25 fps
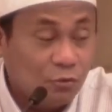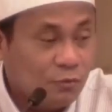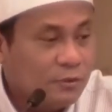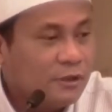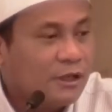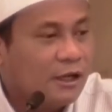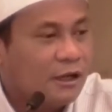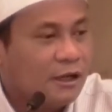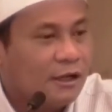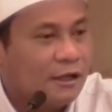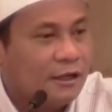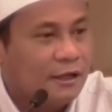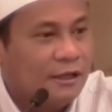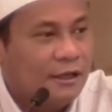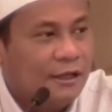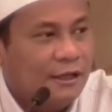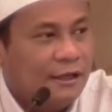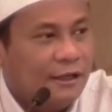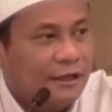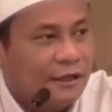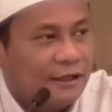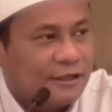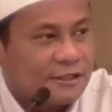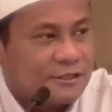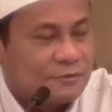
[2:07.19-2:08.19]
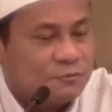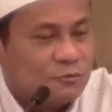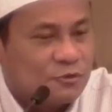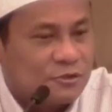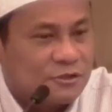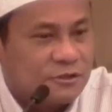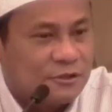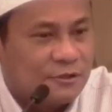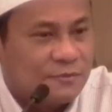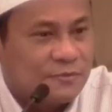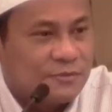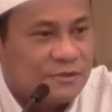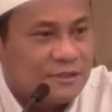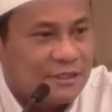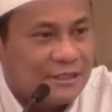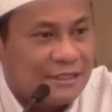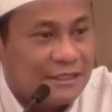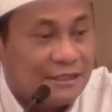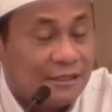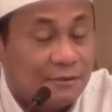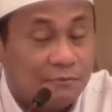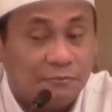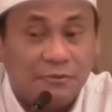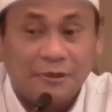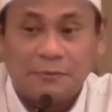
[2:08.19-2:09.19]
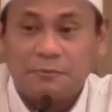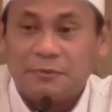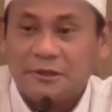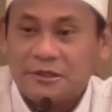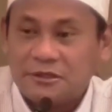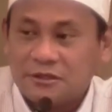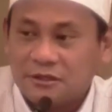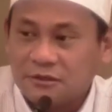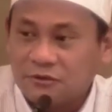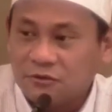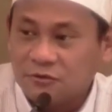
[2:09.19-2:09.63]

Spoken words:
we are as Muslims in the big picture.